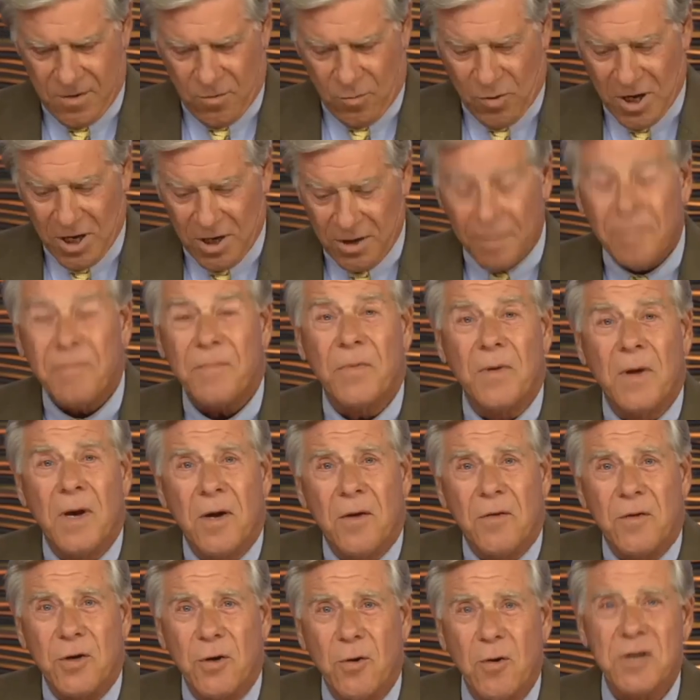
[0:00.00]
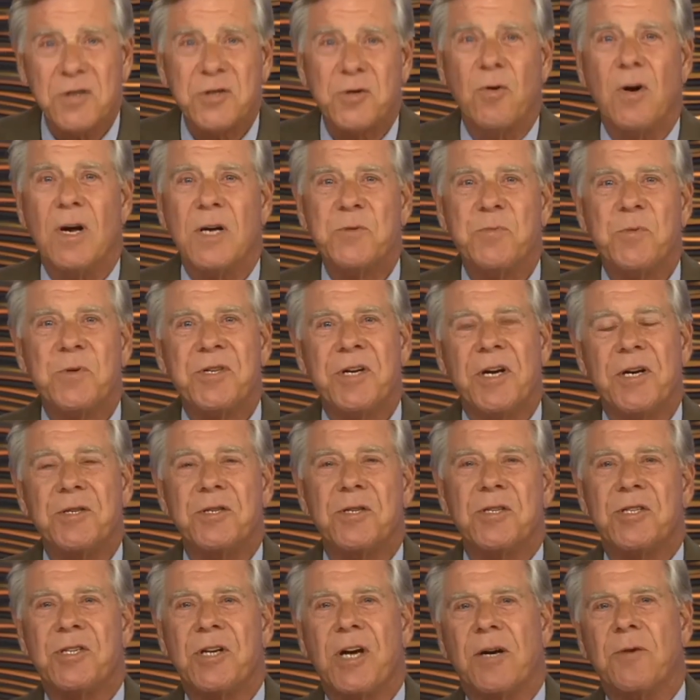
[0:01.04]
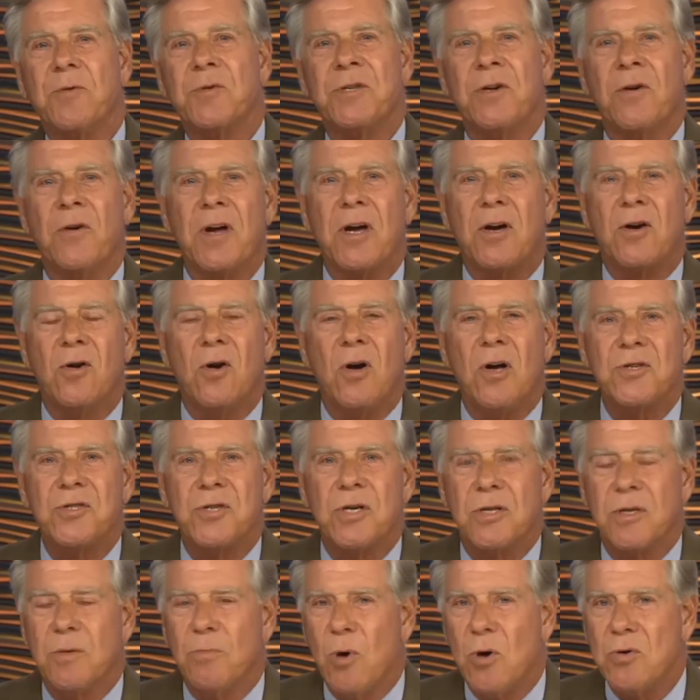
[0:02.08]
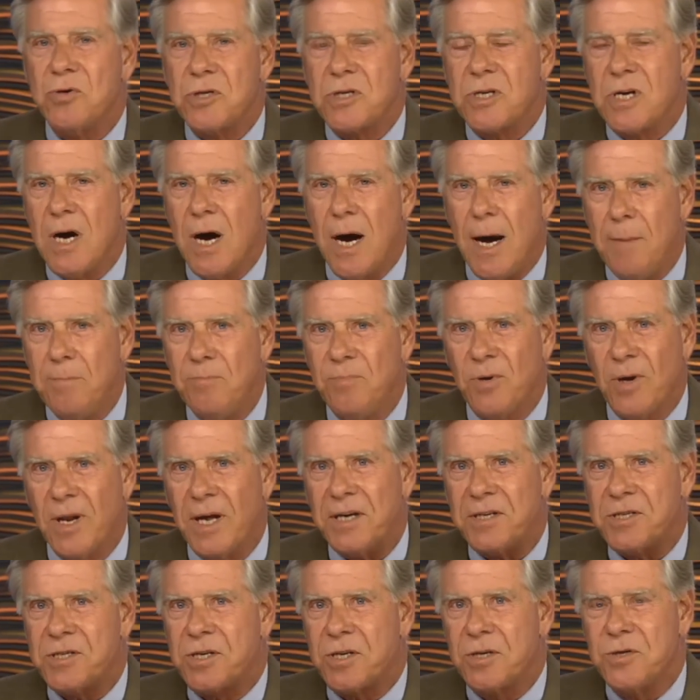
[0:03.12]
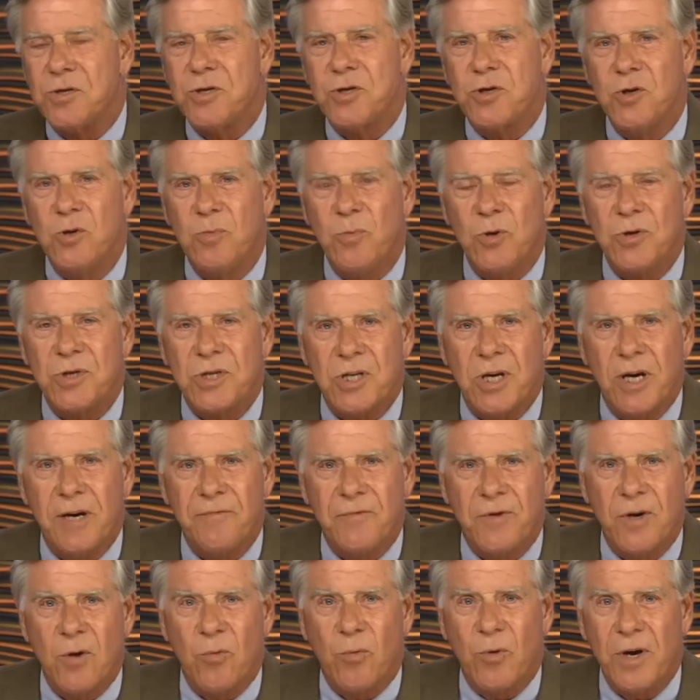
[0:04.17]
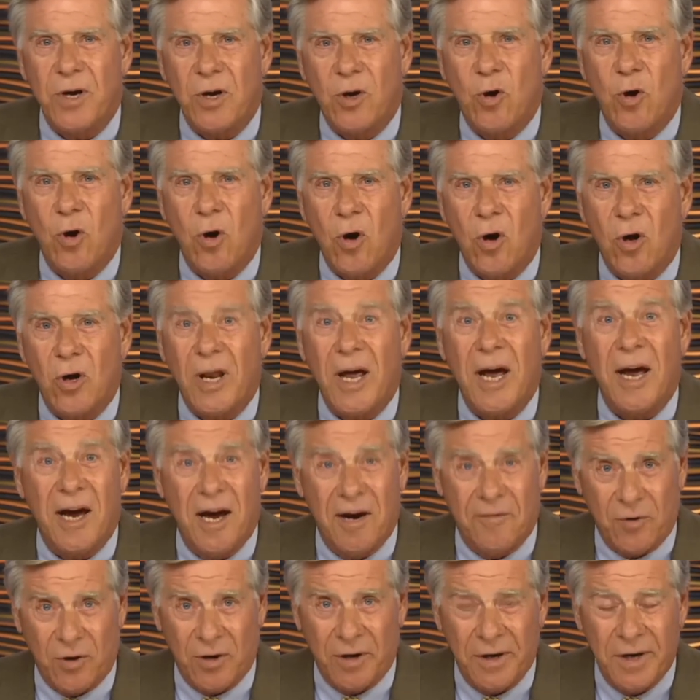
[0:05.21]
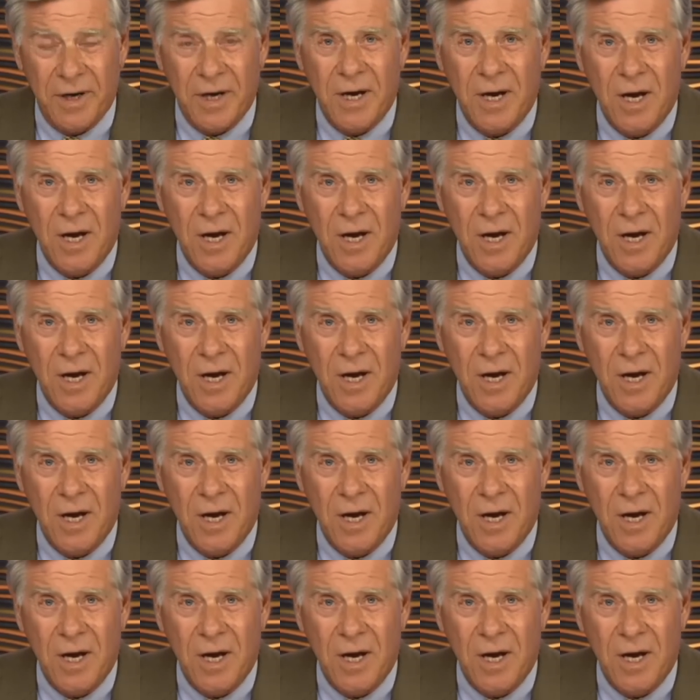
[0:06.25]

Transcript: Well, the U.S. Transportation Secretary calls it the most complex consumer safety recall ever.